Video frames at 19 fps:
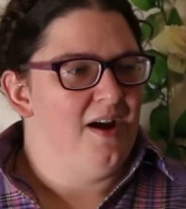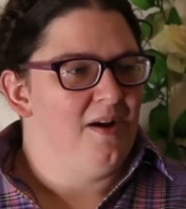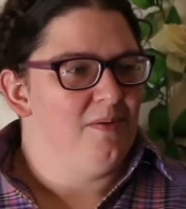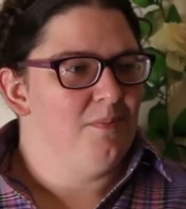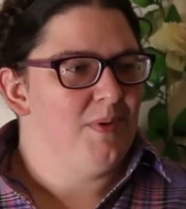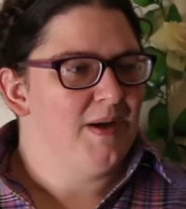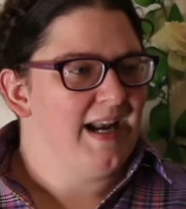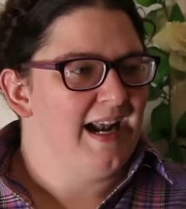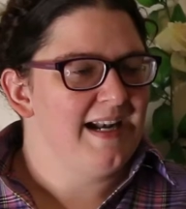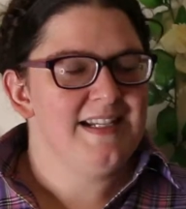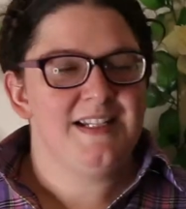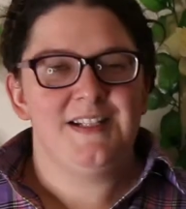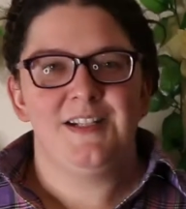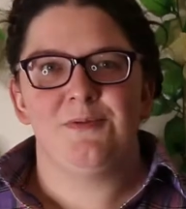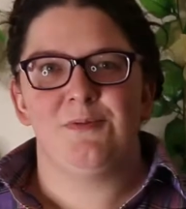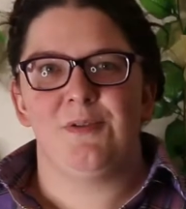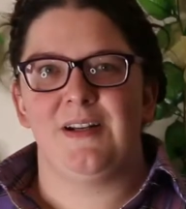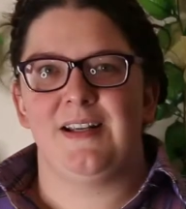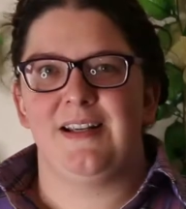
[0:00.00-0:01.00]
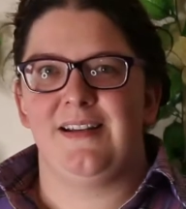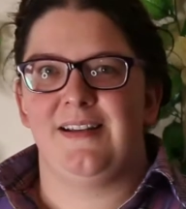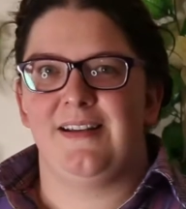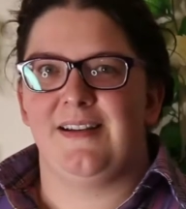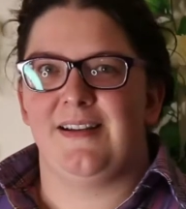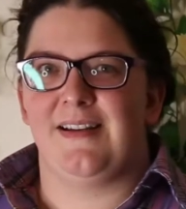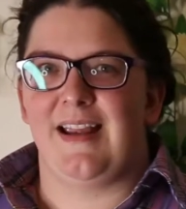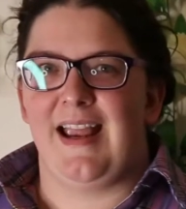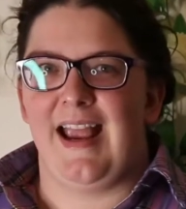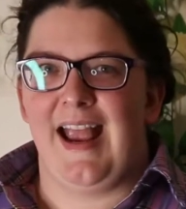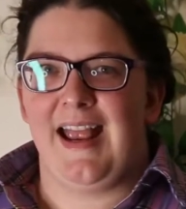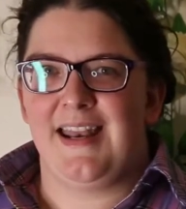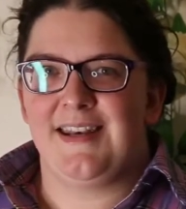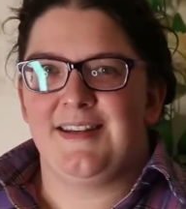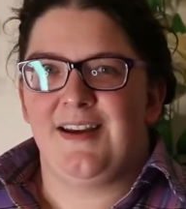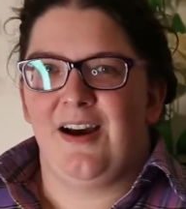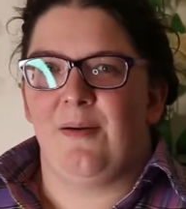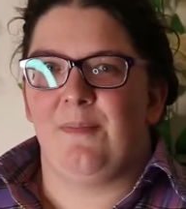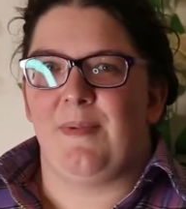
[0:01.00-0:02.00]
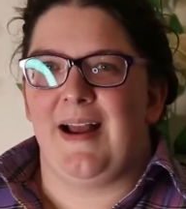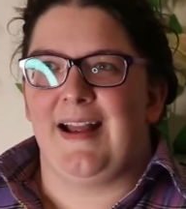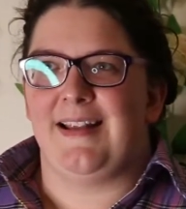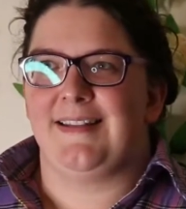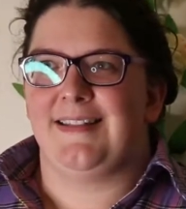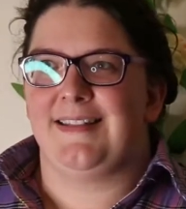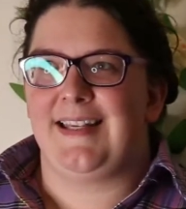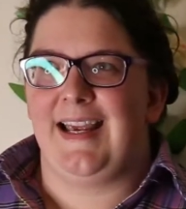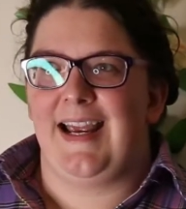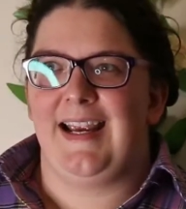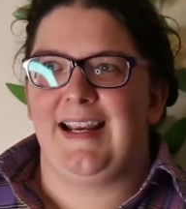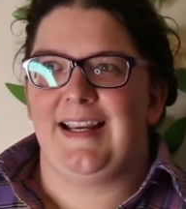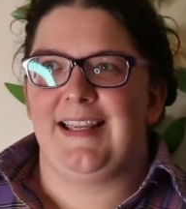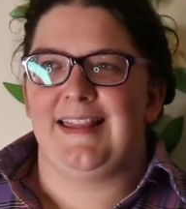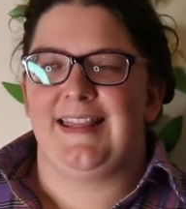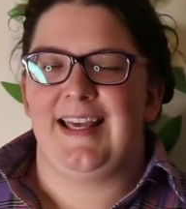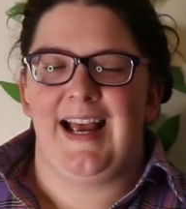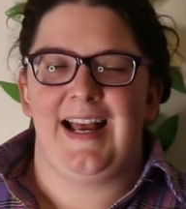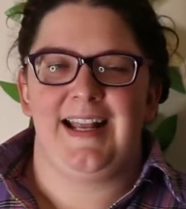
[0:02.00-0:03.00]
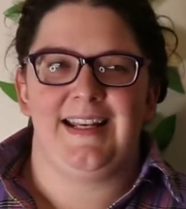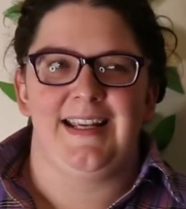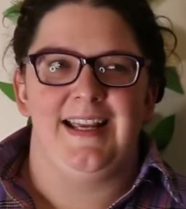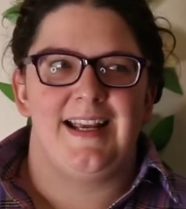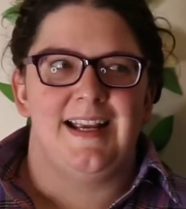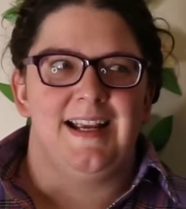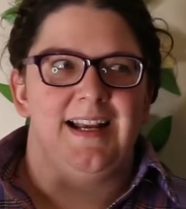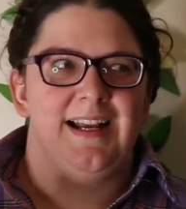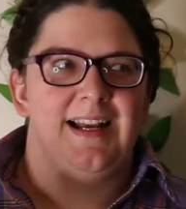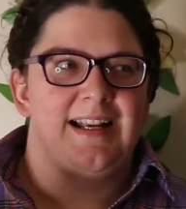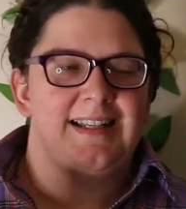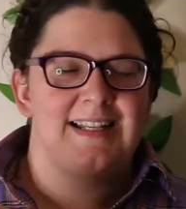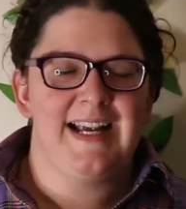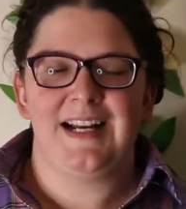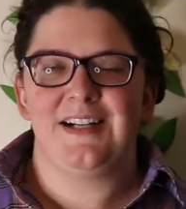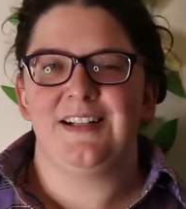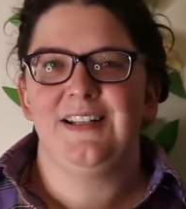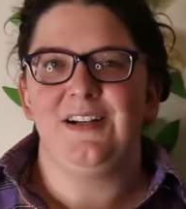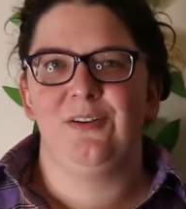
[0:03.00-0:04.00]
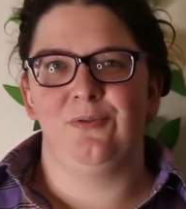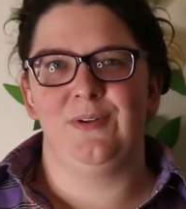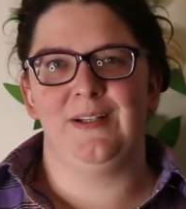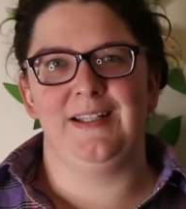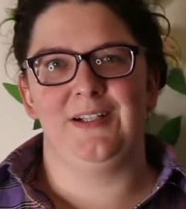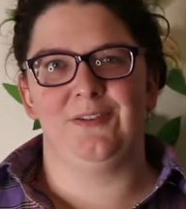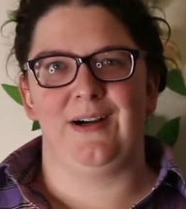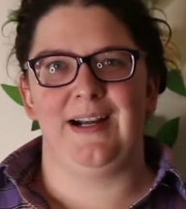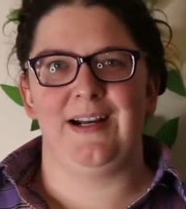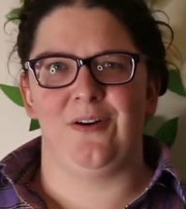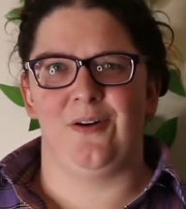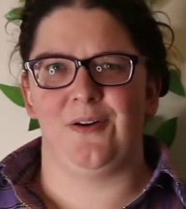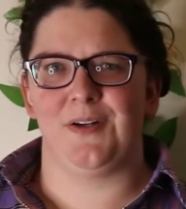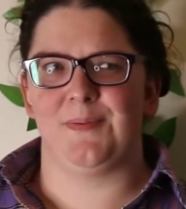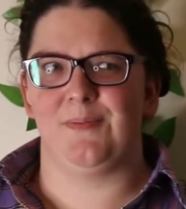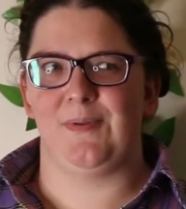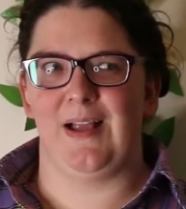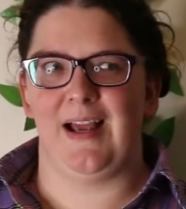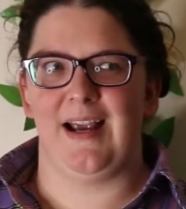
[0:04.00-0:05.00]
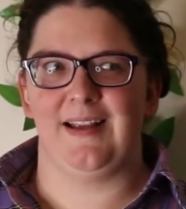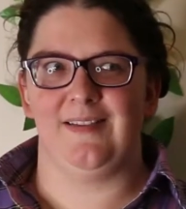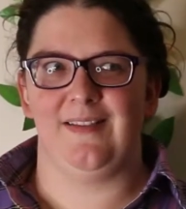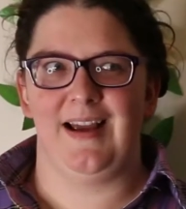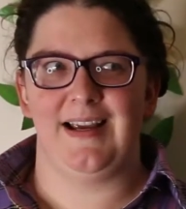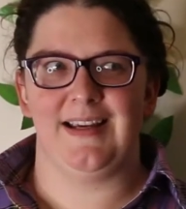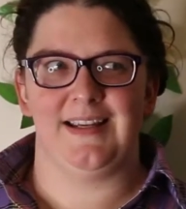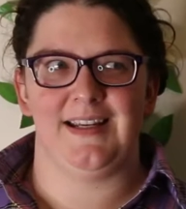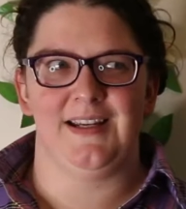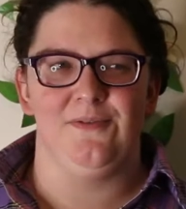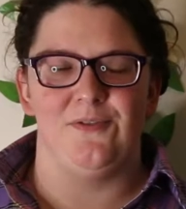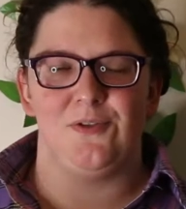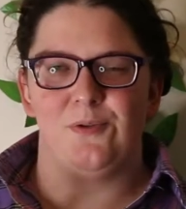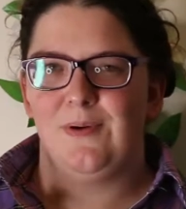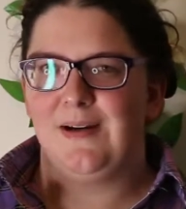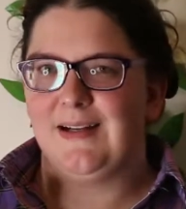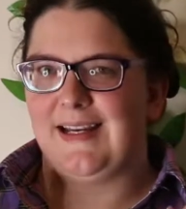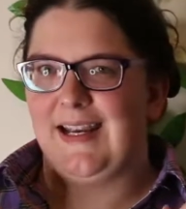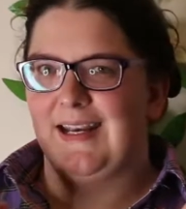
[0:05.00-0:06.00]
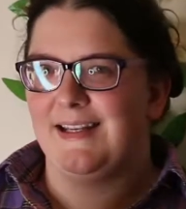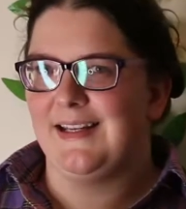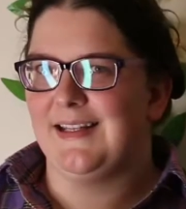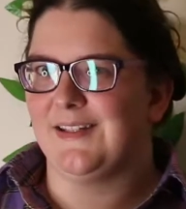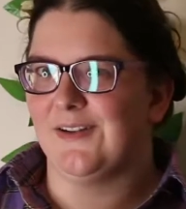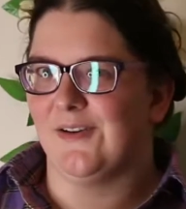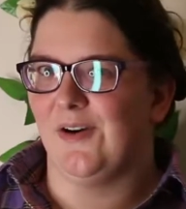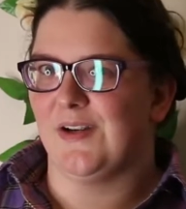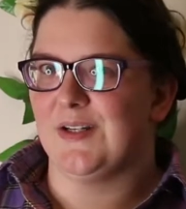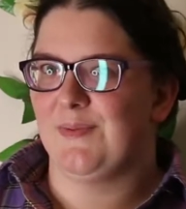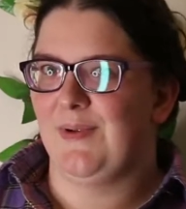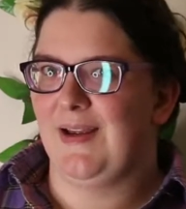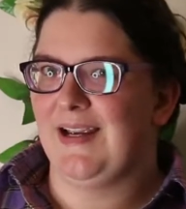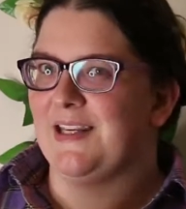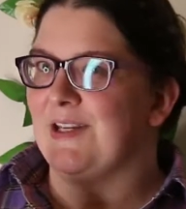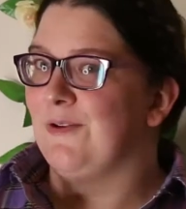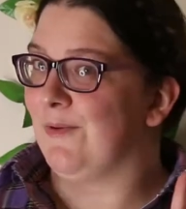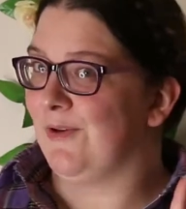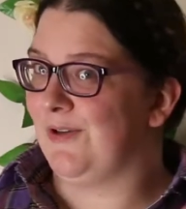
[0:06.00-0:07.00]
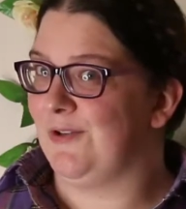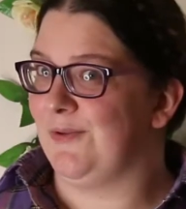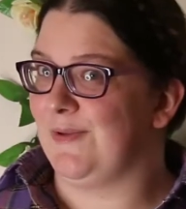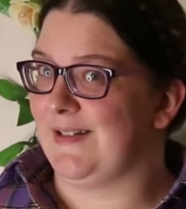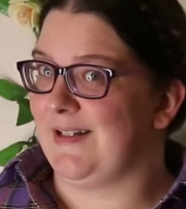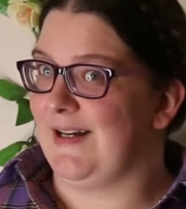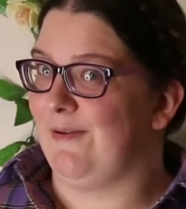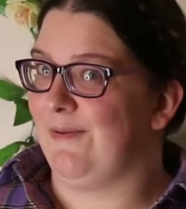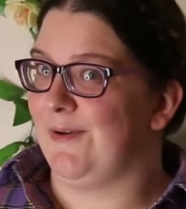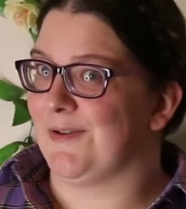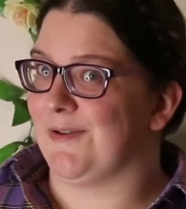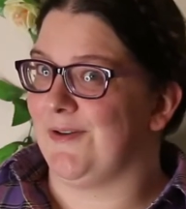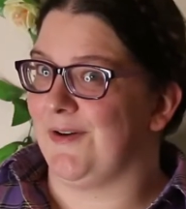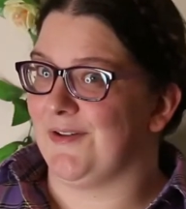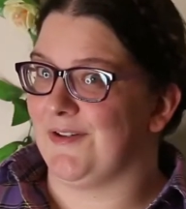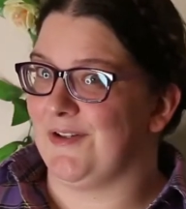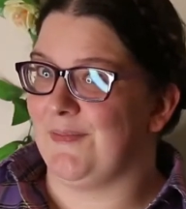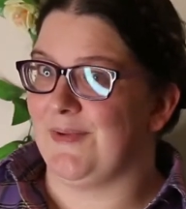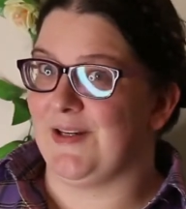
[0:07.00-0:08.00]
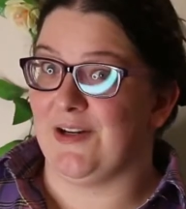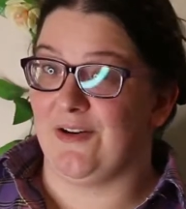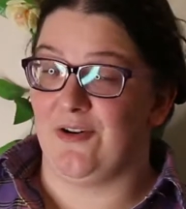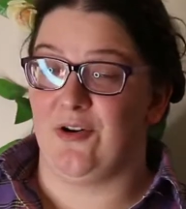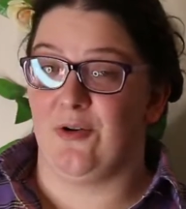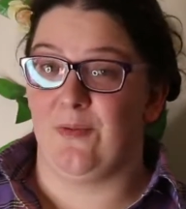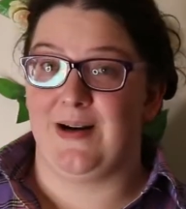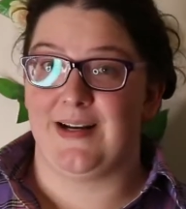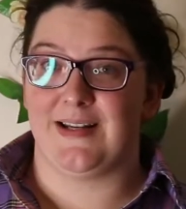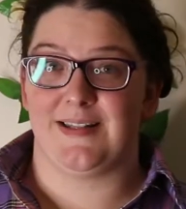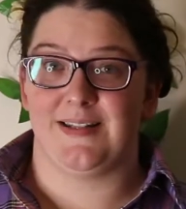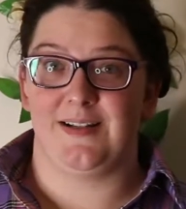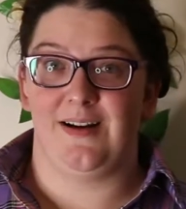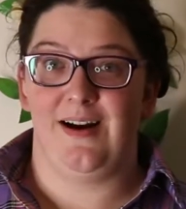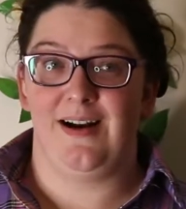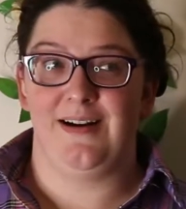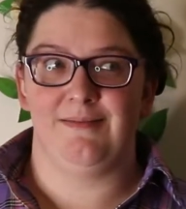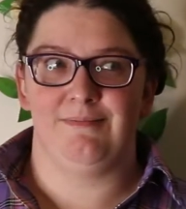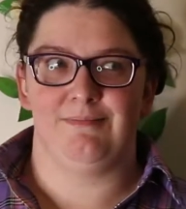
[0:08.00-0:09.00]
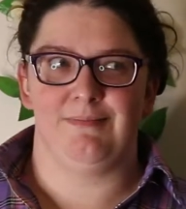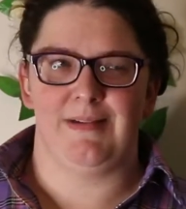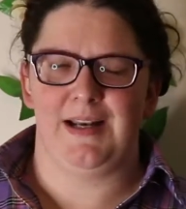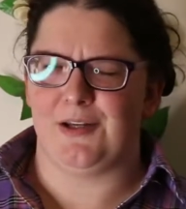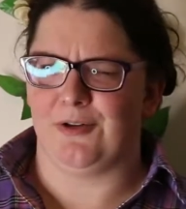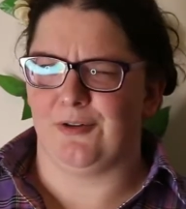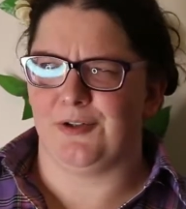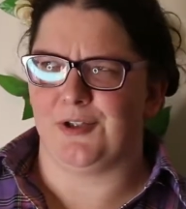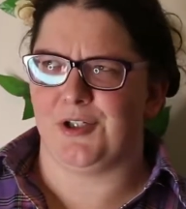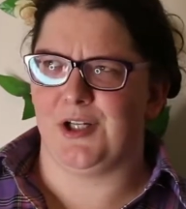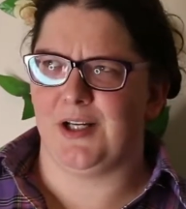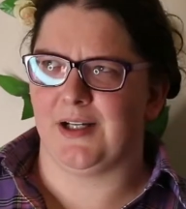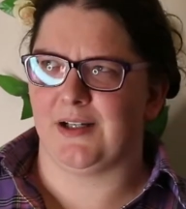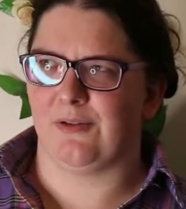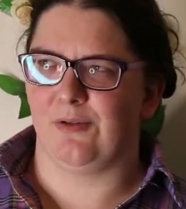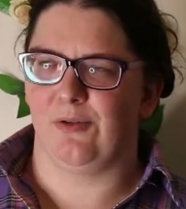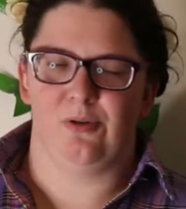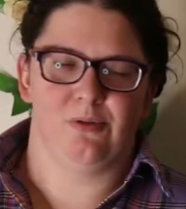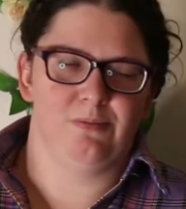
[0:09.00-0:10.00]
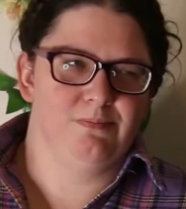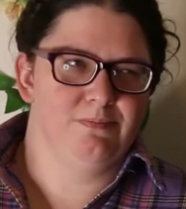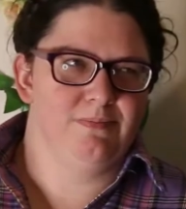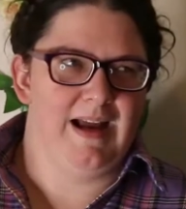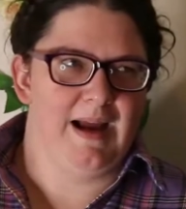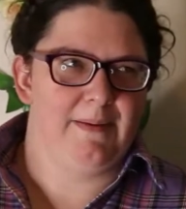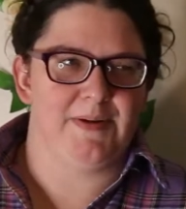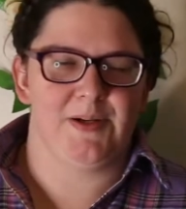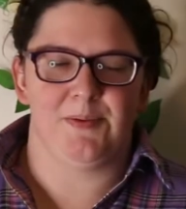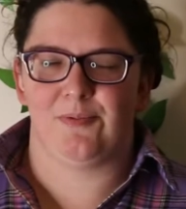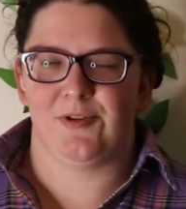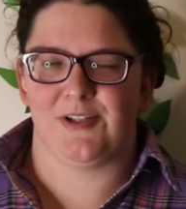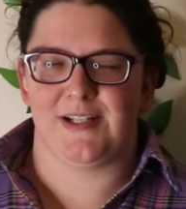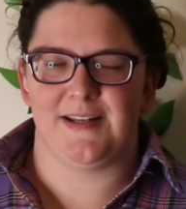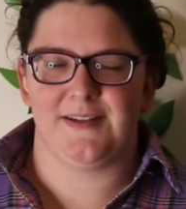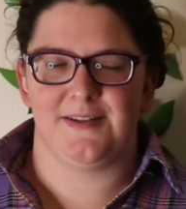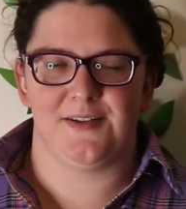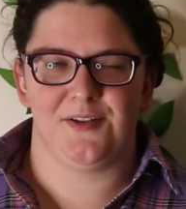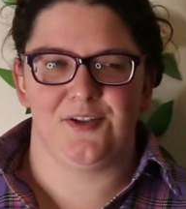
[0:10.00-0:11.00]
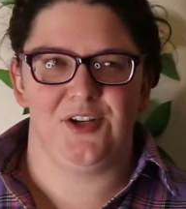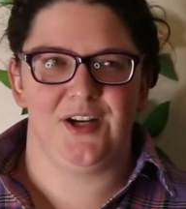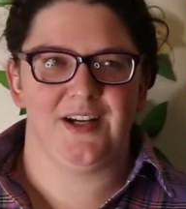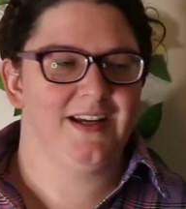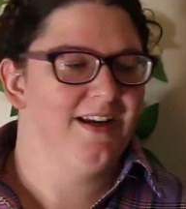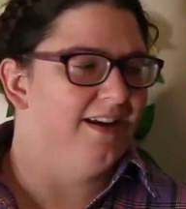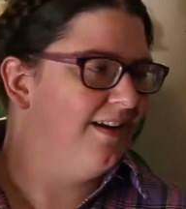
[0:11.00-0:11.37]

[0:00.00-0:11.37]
But I did just want to end up and say that it's actually a really great cosplay. Like, if you are getting into cosplay and you want to do a Star Wars costume and you don't know where to start, and you're a chick, or happy to present as a chick,